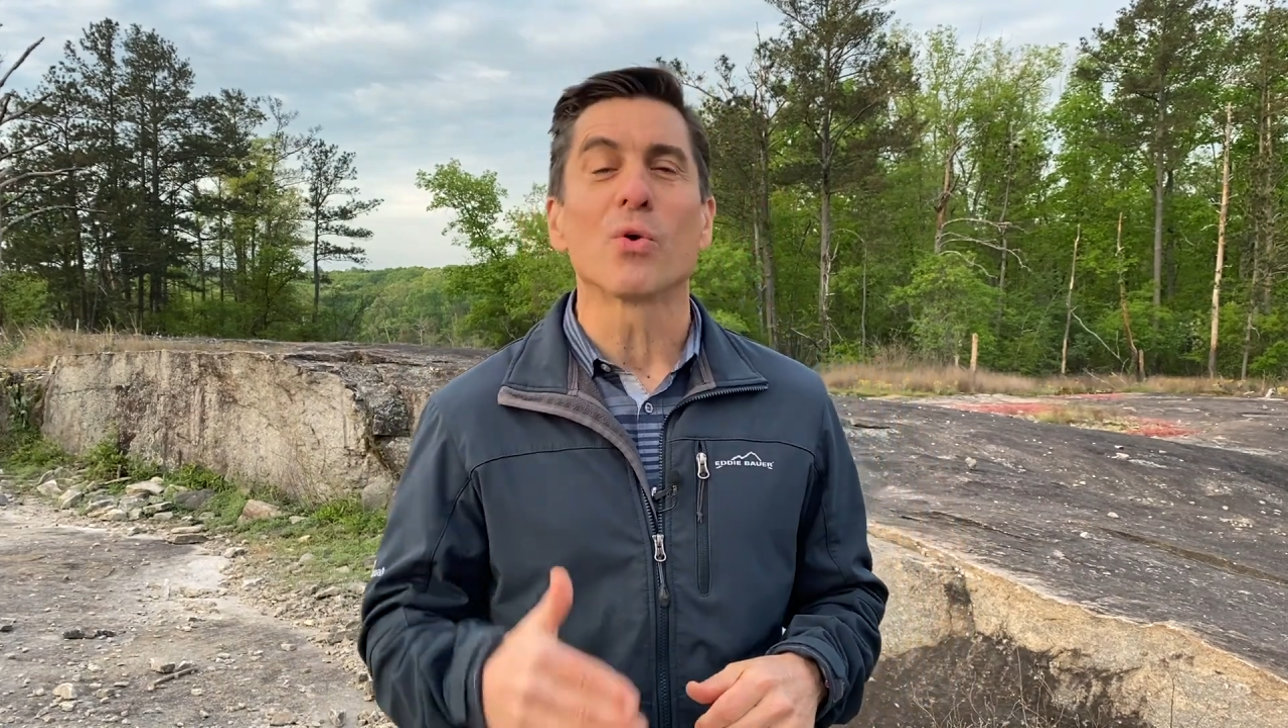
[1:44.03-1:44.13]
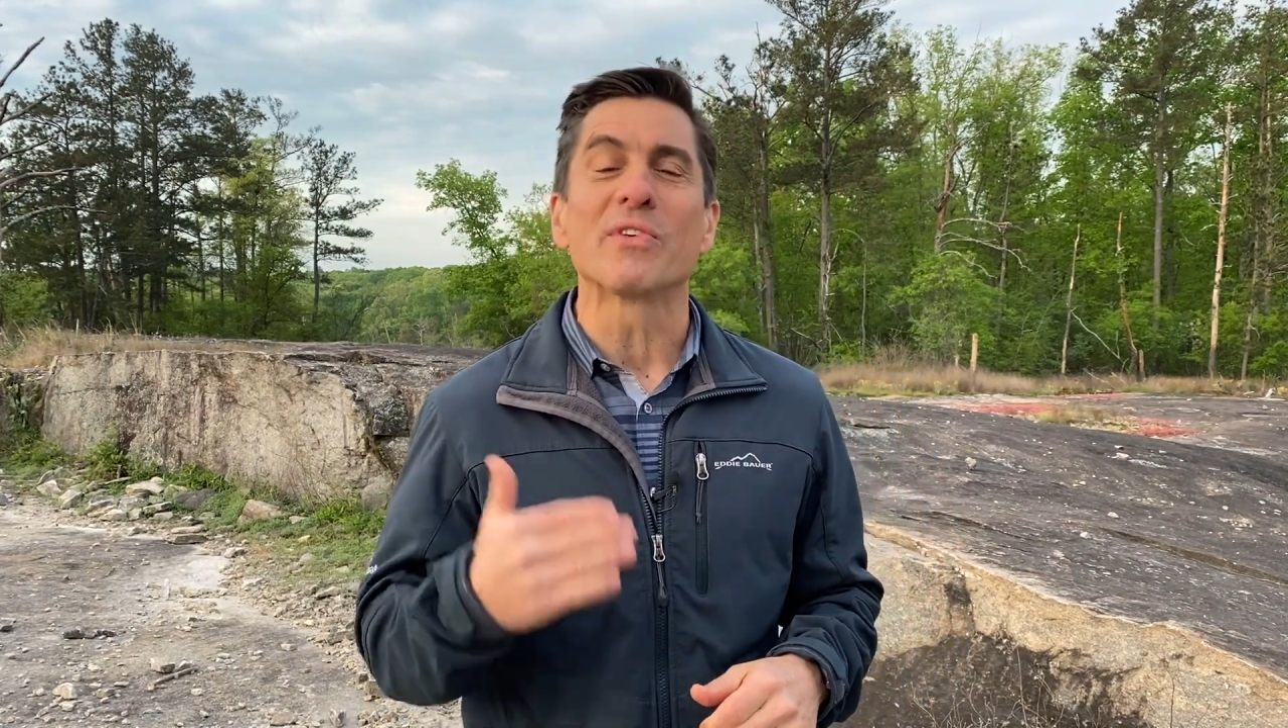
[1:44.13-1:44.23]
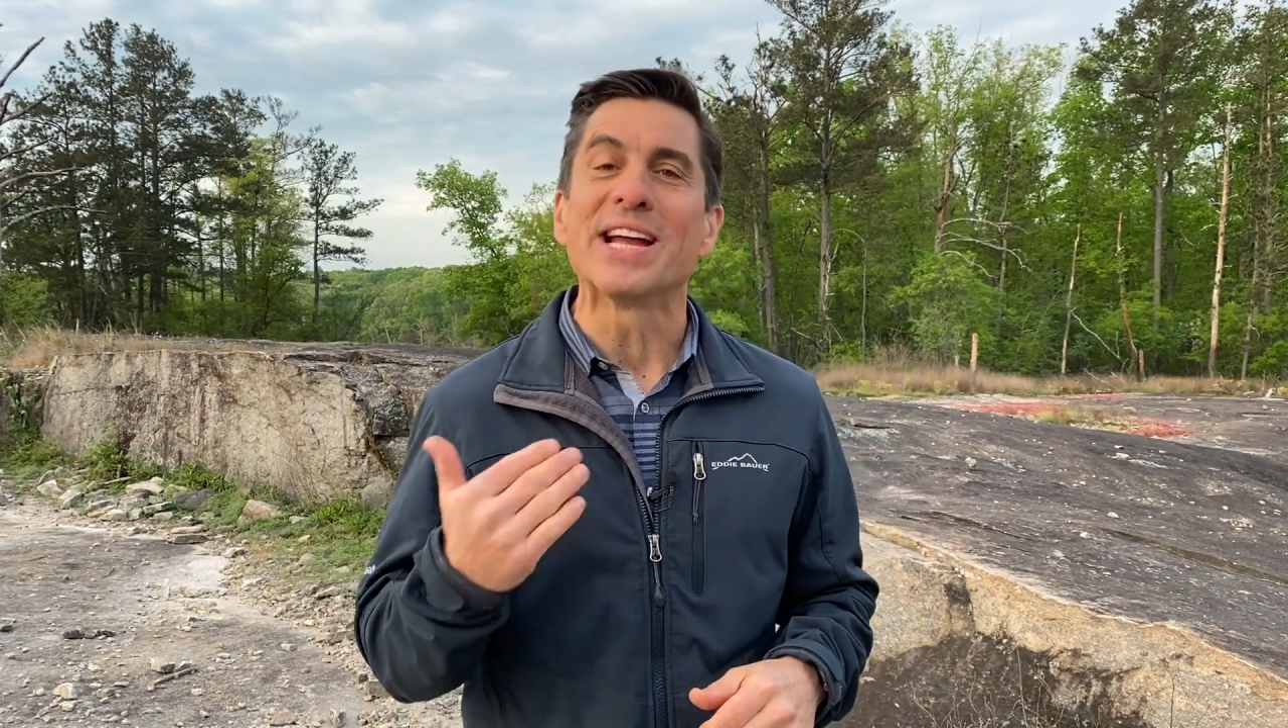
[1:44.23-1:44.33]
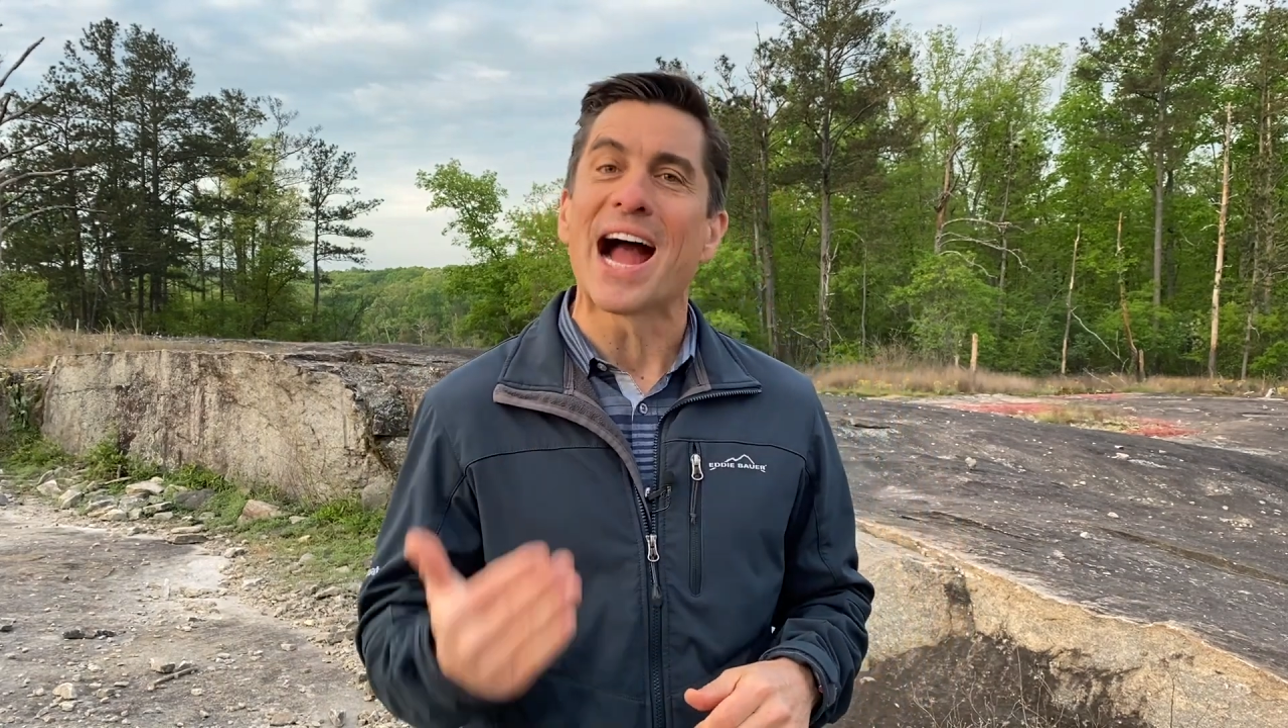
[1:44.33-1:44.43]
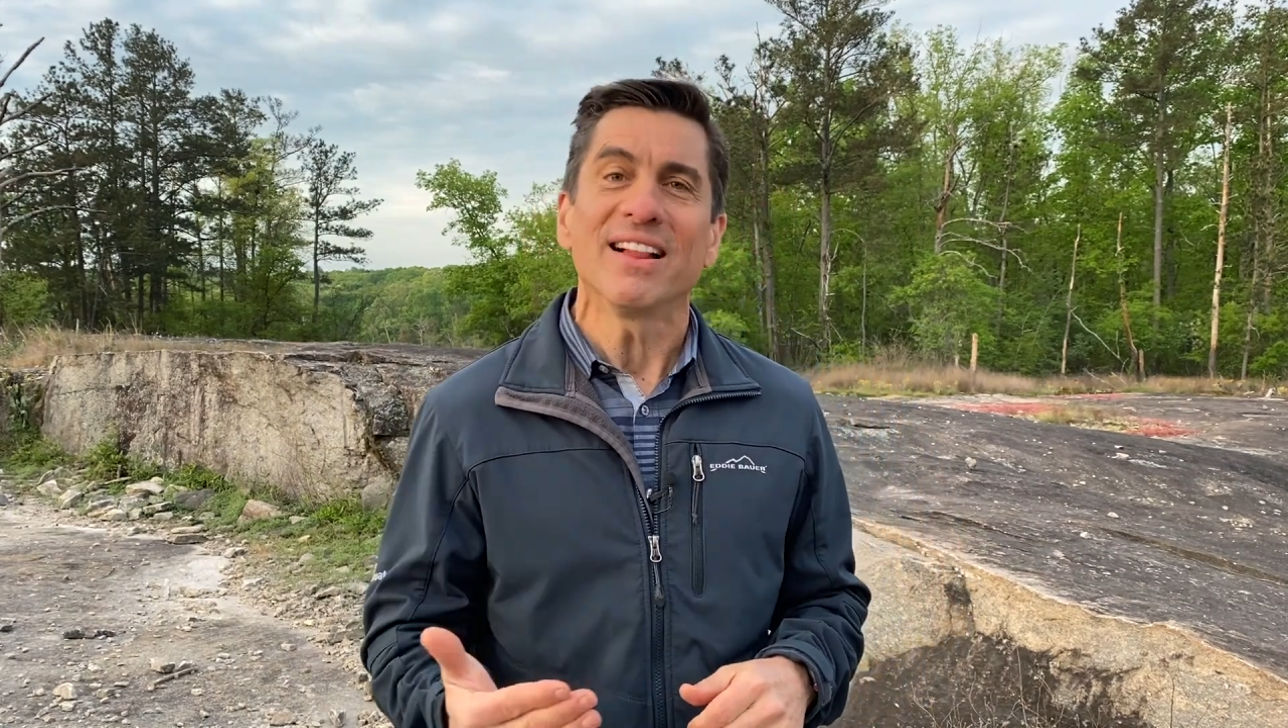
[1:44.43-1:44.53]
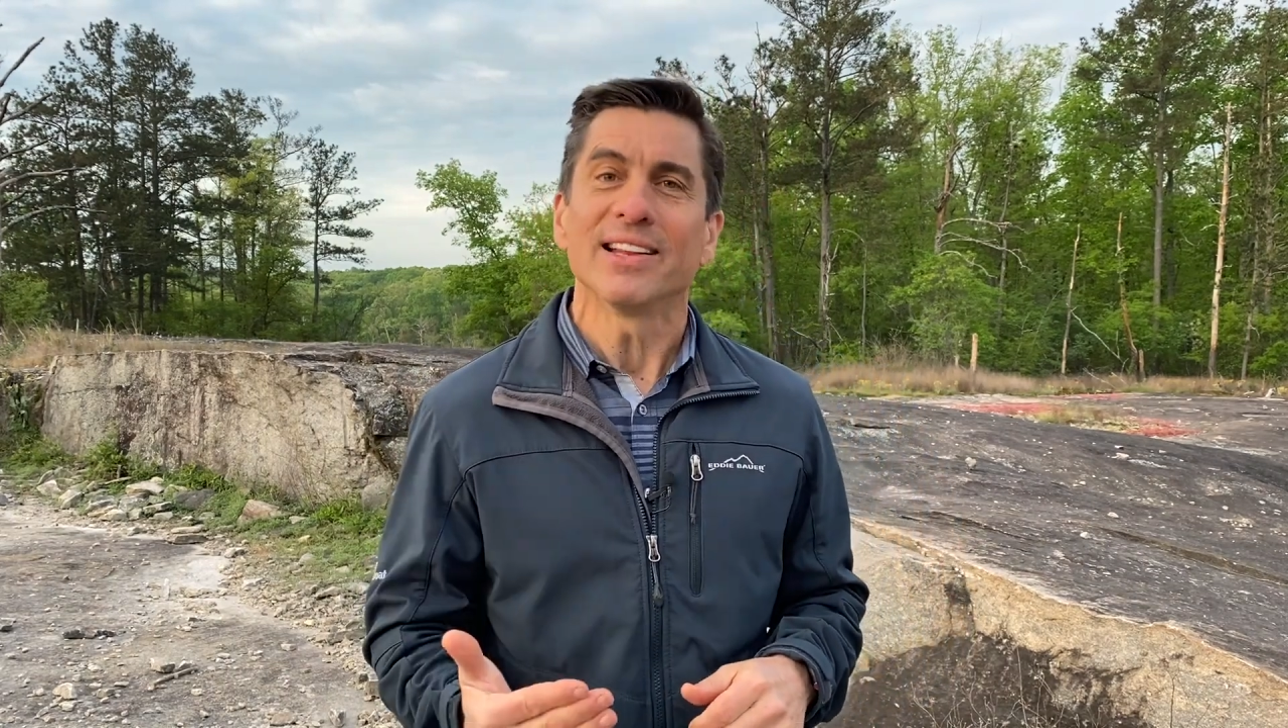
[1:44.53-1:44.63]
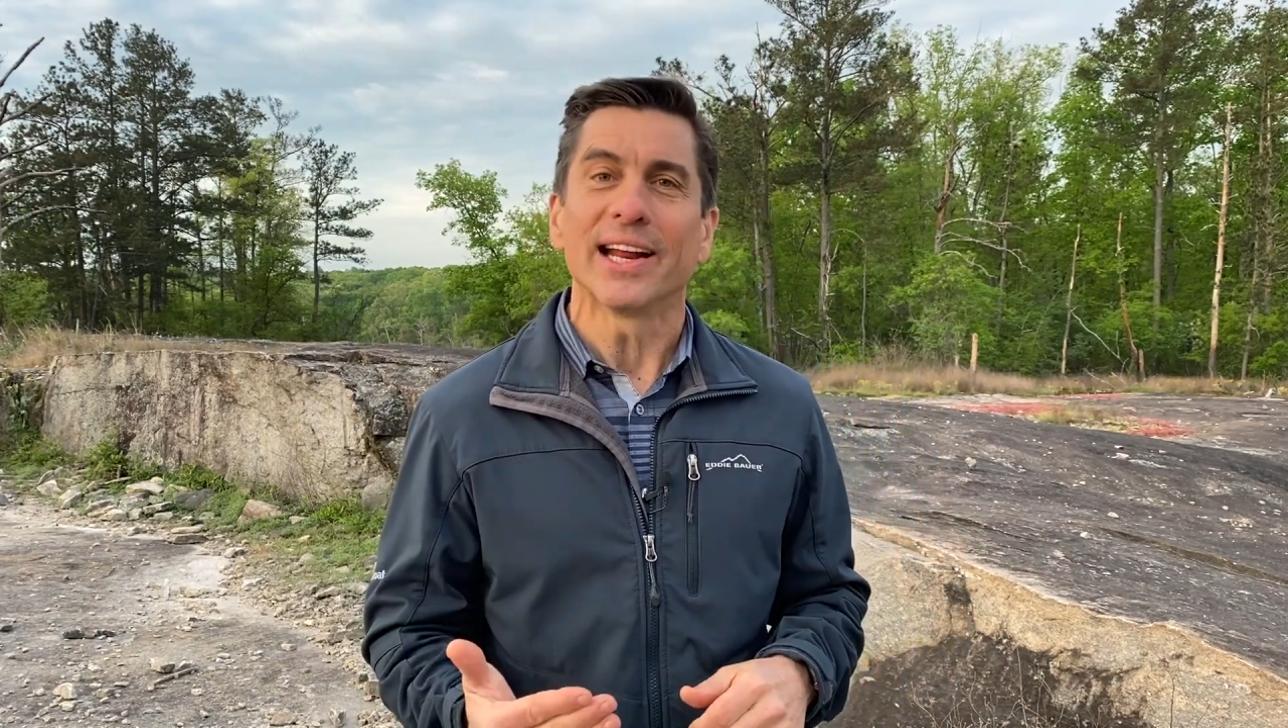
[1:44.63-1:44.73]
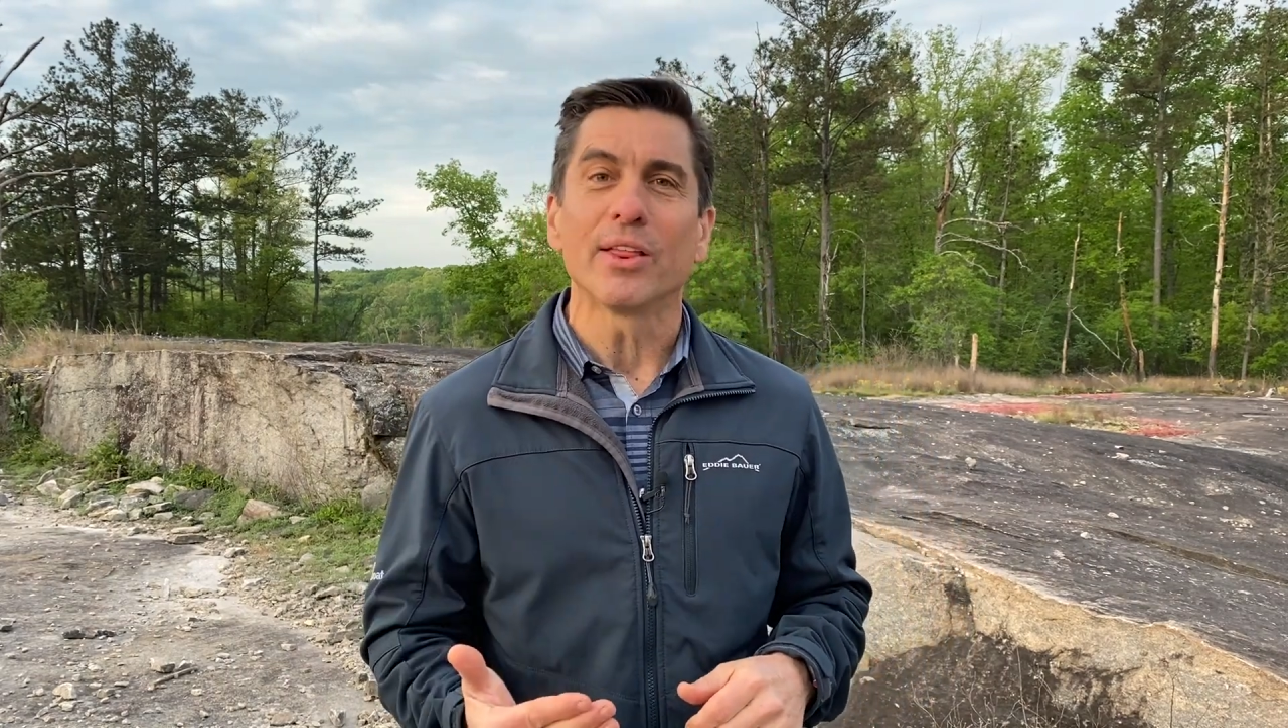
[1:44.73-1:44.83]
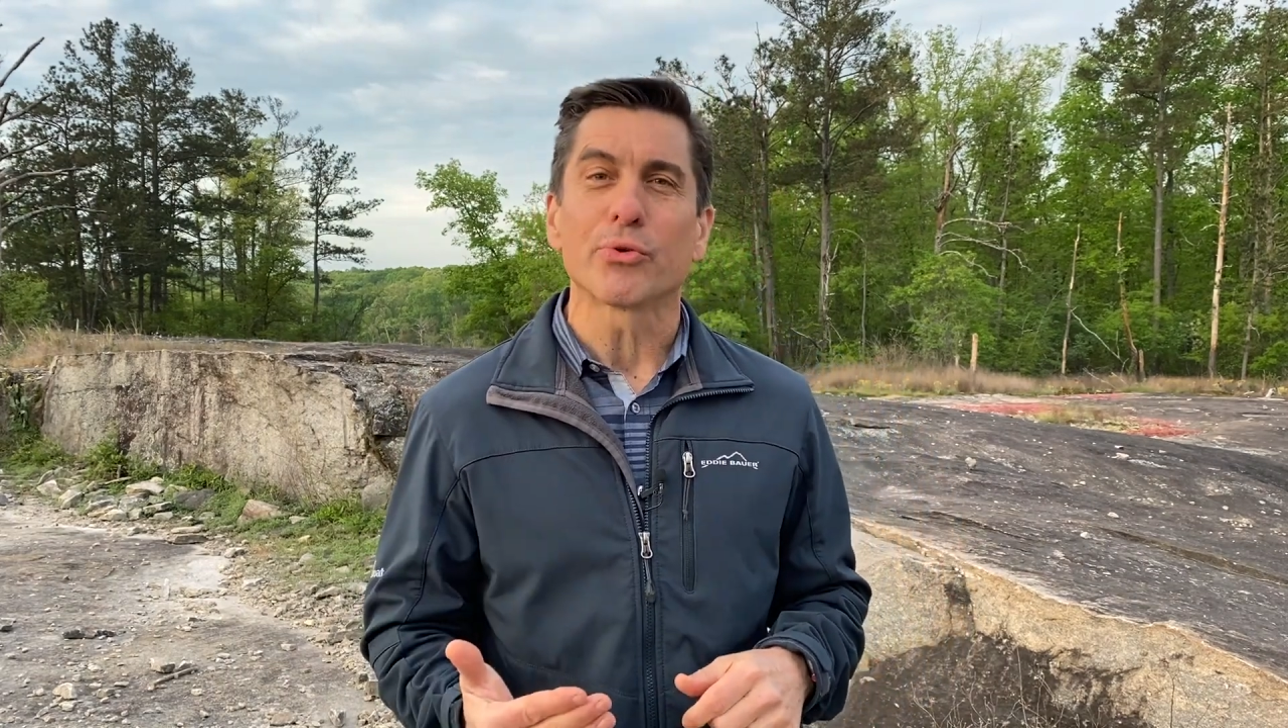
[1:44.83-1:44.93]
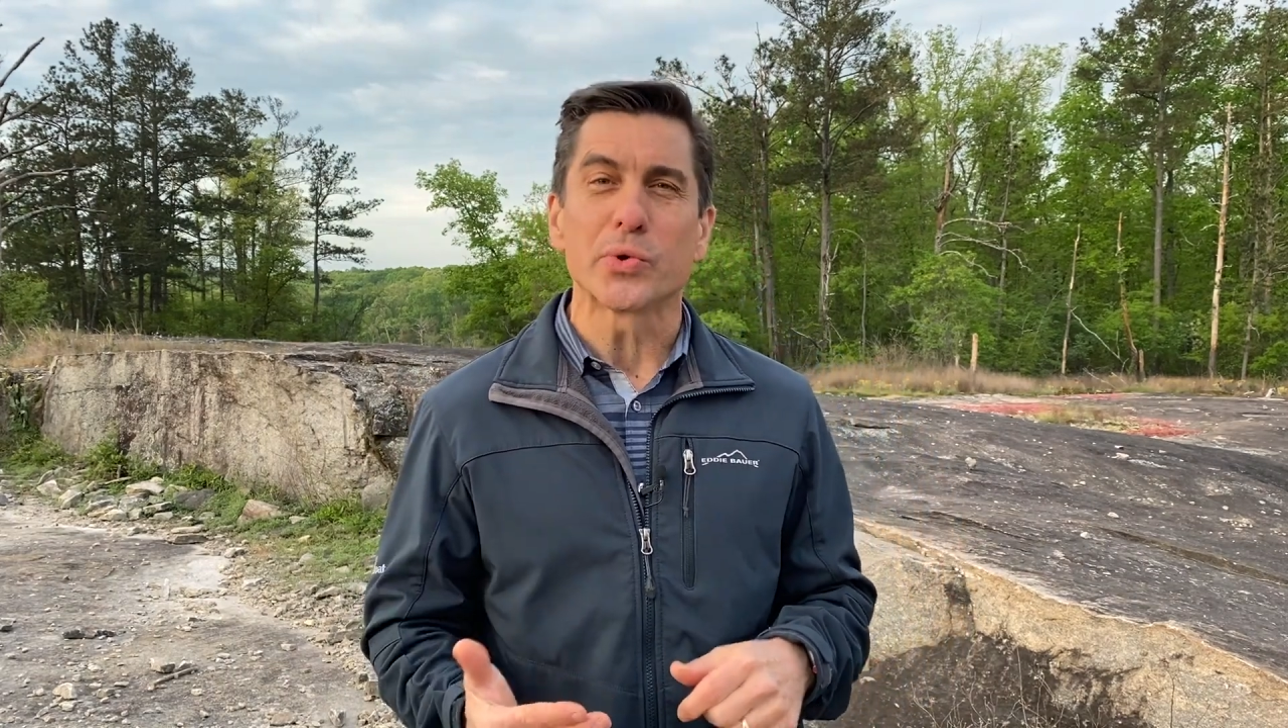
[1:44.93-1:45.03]

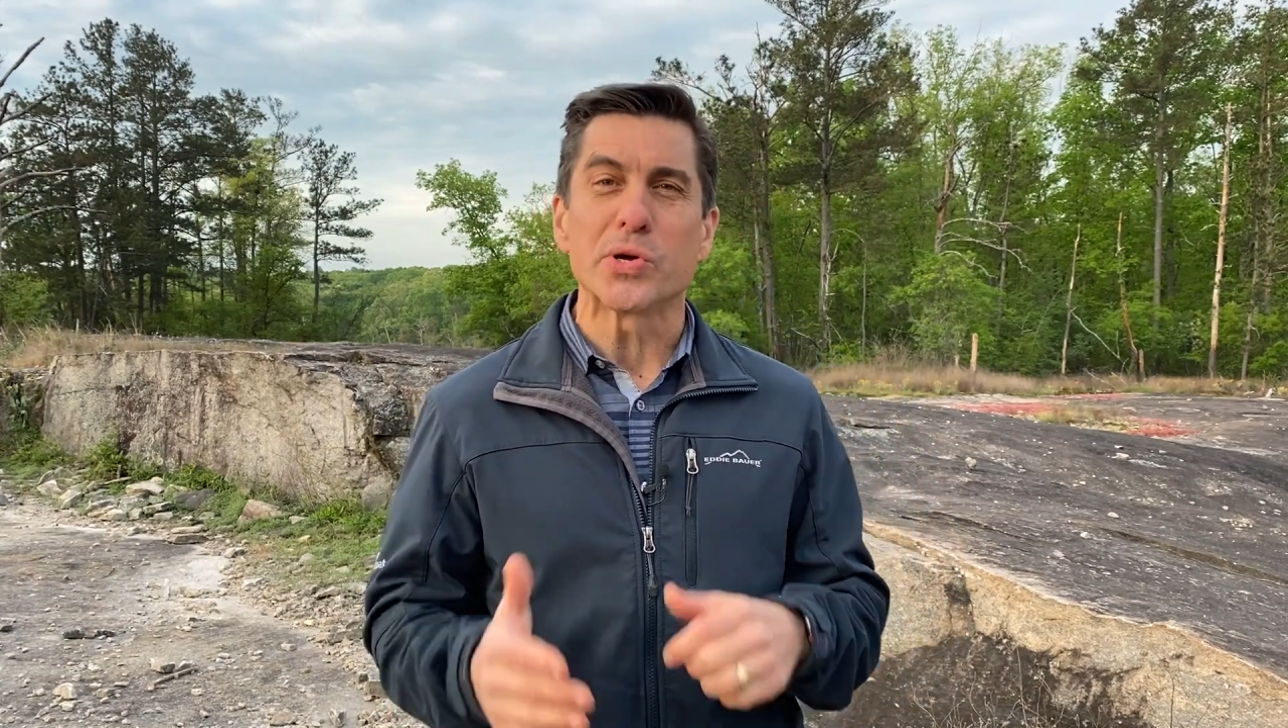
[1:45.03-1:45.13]
reality through